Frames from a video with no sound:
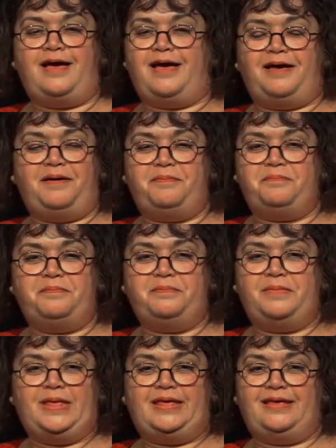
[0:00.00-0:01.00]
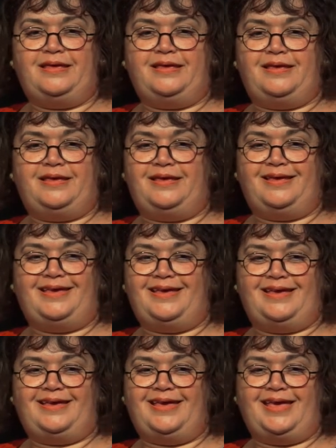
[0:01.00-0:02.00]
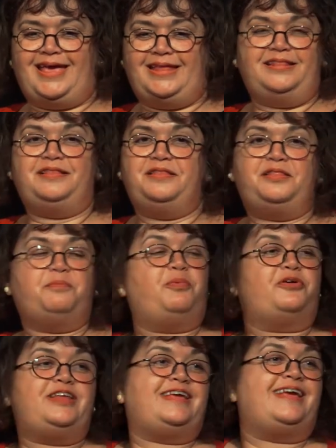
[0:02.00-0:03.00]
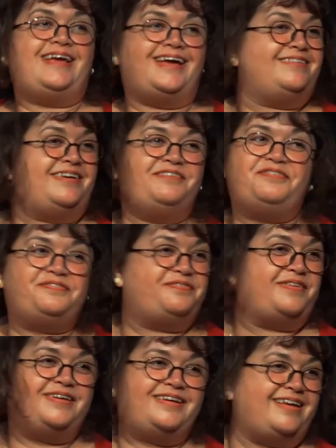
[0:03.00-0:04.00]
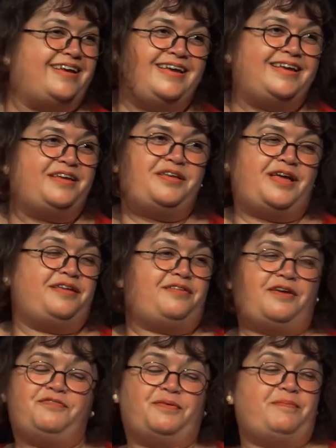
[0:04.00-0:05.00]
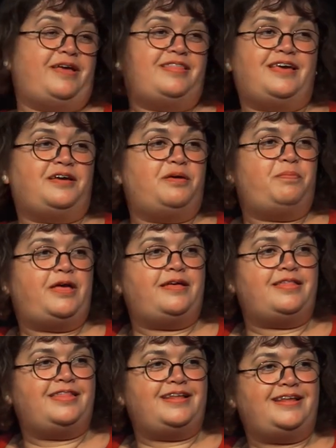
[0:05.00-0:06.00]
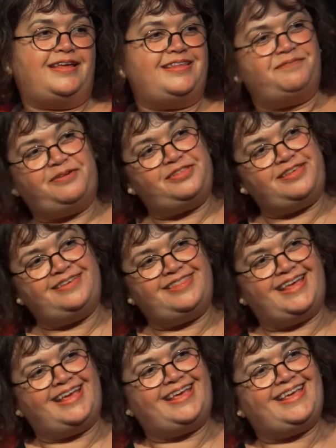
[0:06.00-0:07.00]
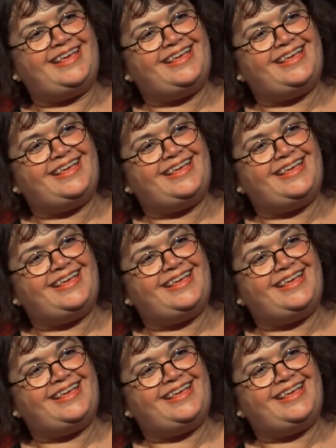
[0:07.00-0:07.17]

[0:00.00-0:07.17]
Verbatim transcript: um, in the body of, of uh, a much younger person. what do you think?